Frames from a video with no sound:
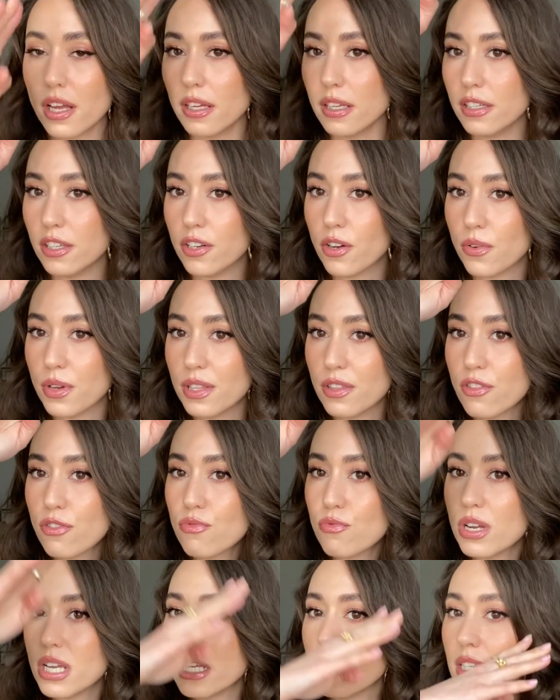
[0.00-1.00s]
in
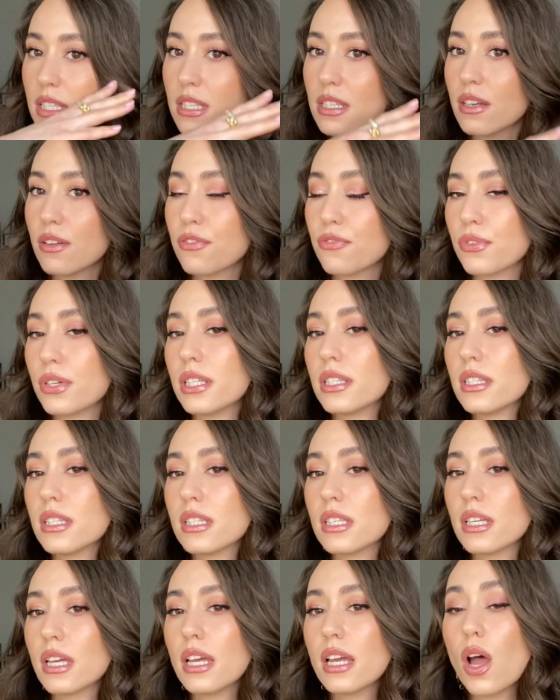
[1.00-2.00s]
3
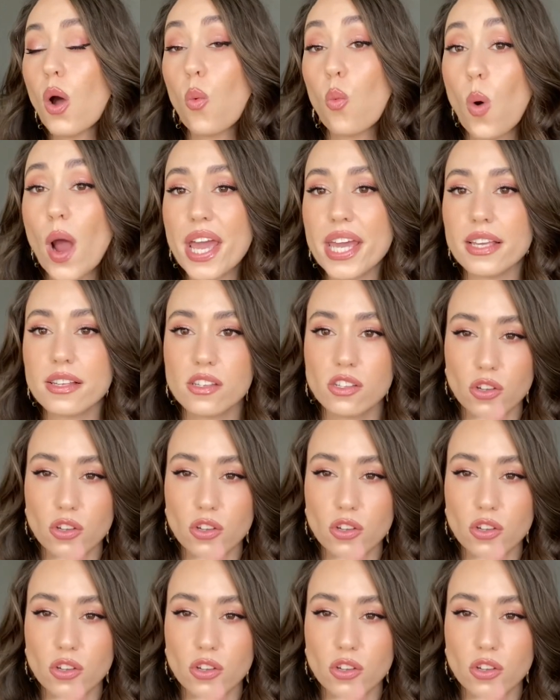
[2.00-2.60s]
different ways.